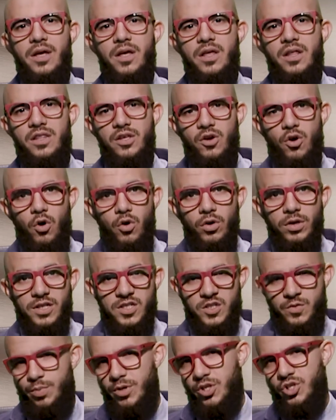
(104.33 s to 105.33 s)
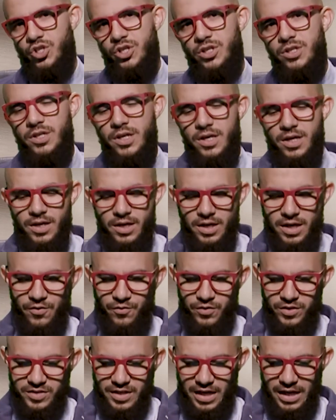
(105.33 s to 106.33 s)
the whole expression if
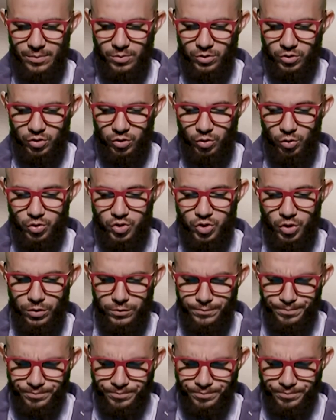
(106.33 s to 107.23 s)
he's able to do so.